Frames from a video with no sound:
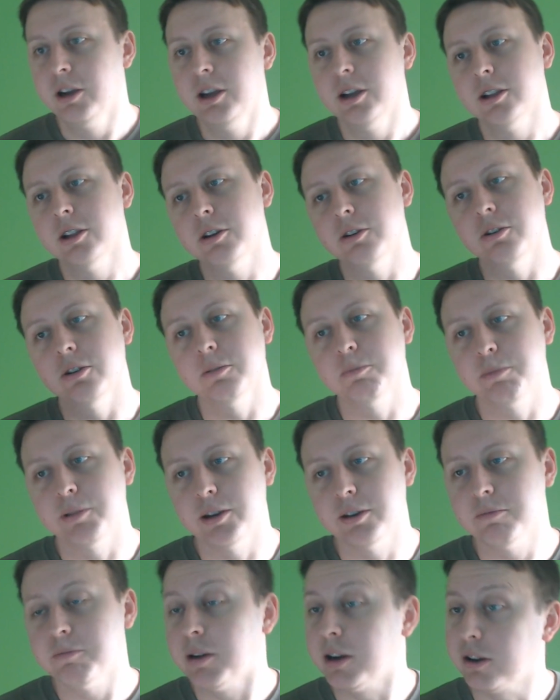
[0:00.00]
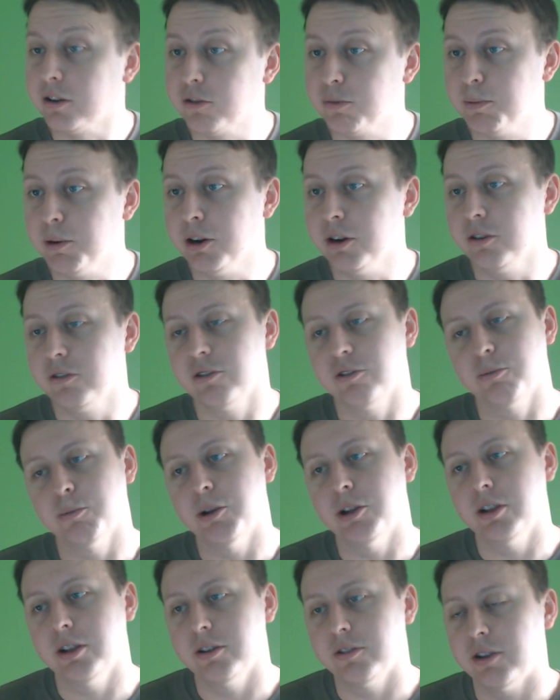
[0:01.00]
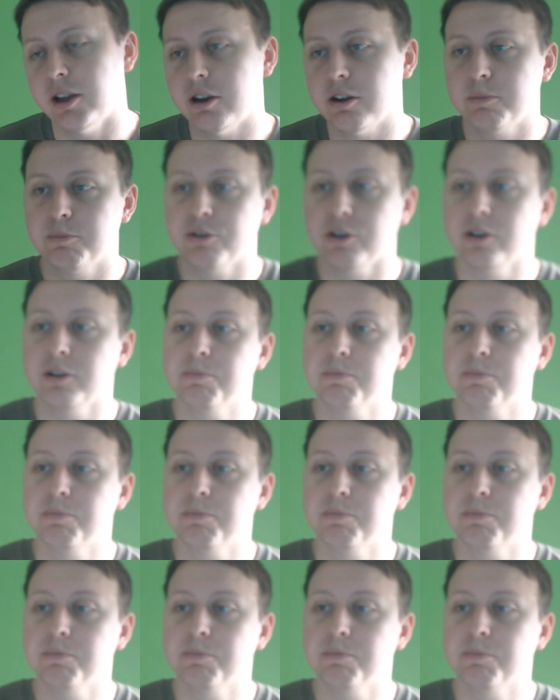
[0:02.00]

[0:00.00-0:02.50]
a little bit of my experience, as well as how I'm trying